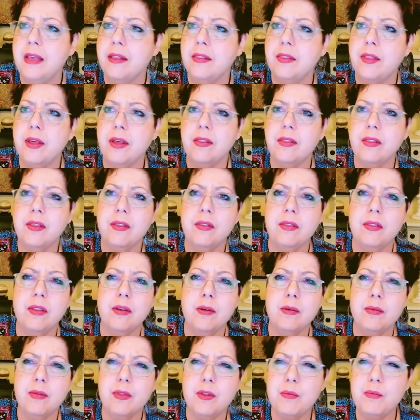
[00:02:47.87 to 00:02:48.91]

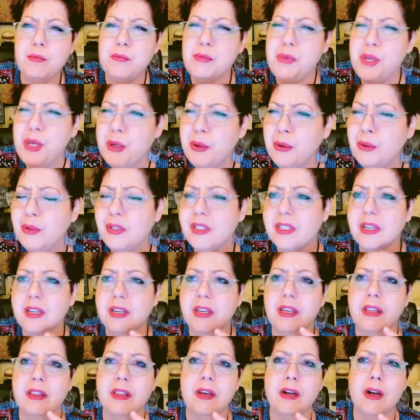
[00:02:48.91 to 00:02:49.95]
The music
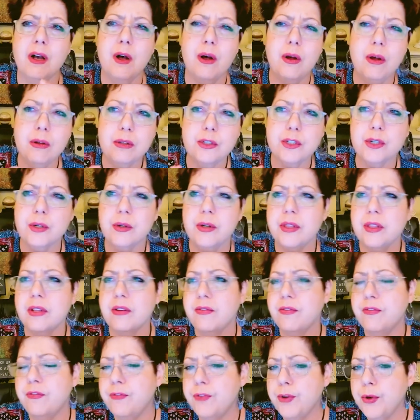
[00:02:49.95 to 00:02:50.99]
and the culture and the
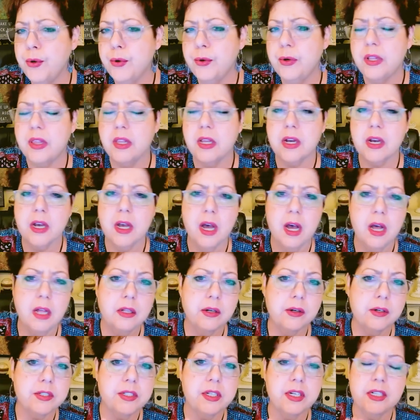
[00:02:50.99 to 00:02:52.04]
food and the
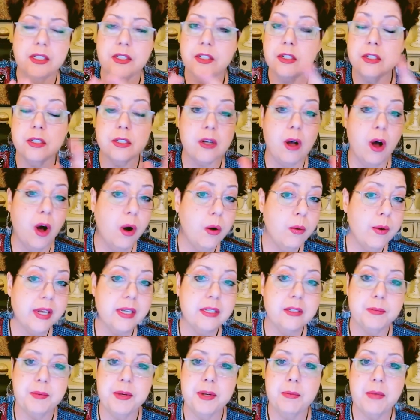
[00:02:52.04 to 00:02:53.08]
colors, it's just
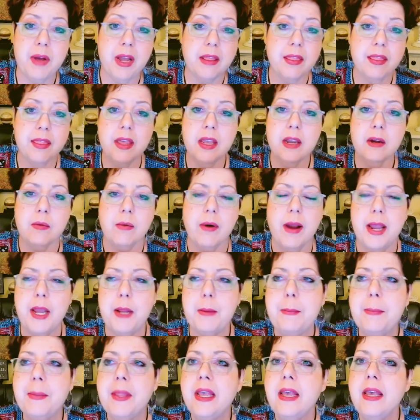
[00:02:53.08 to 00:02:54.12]
always been my thing,
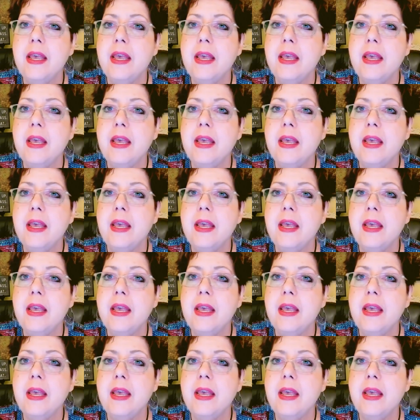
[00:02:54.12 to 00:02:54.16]
right?